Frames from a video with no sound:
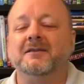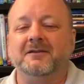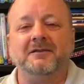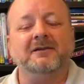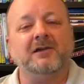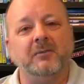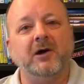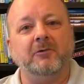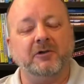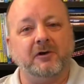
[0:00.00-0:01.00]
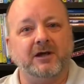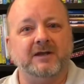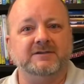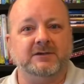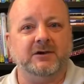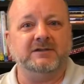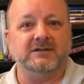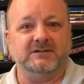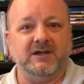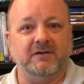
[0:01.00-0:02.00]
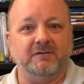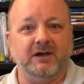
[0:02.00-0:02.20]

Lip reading: You come up with all kinds of crazy stuff,